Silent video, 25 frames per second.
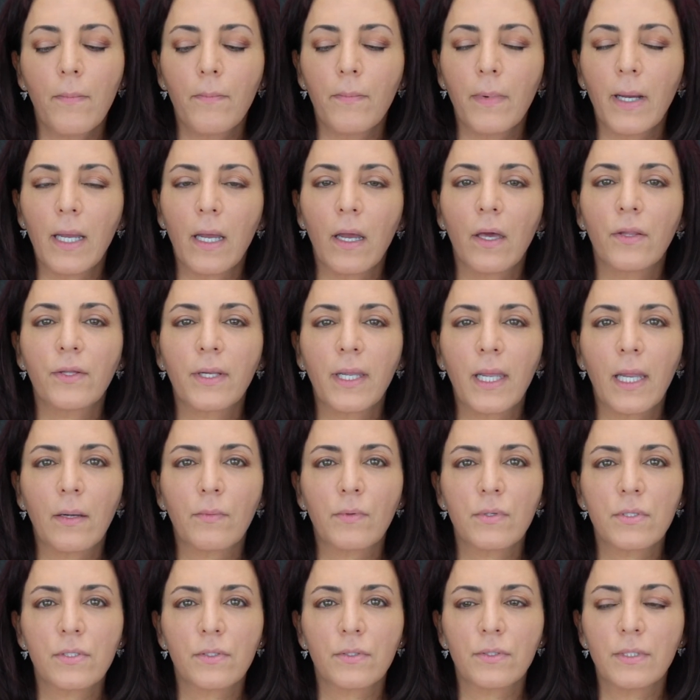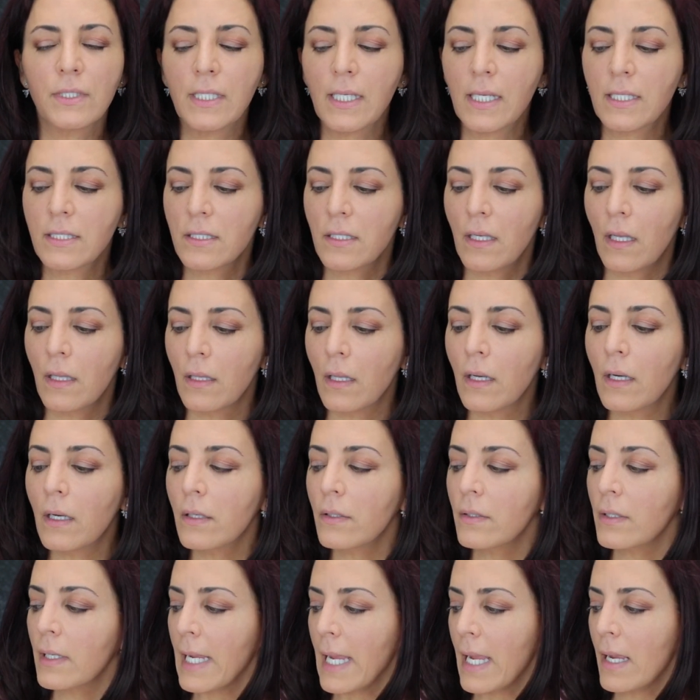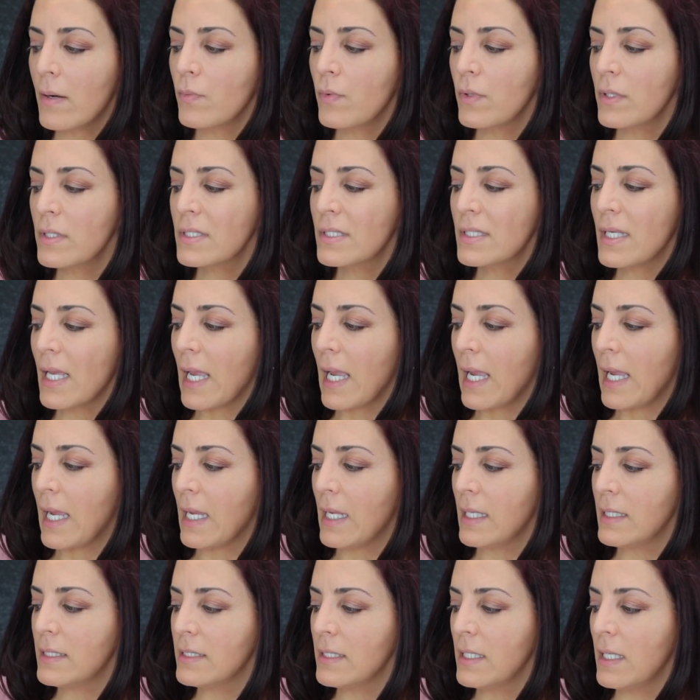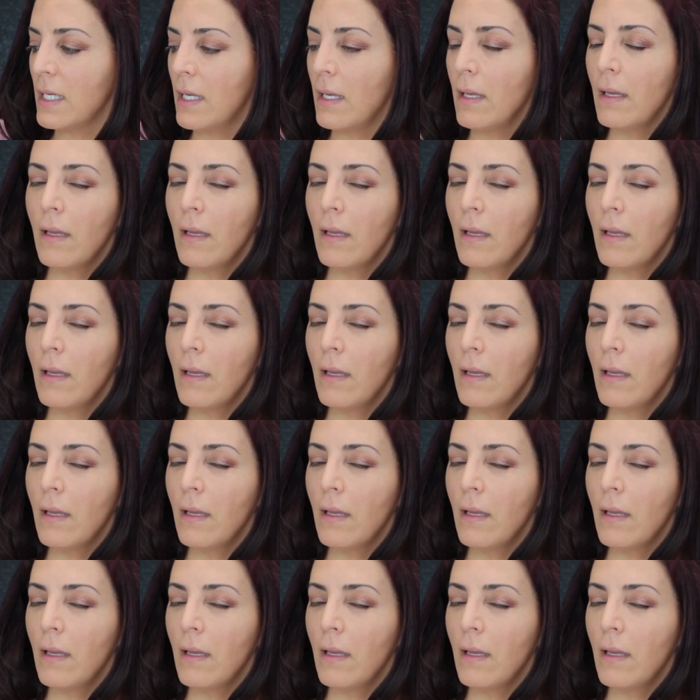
My other cameras are DSLR cameras, and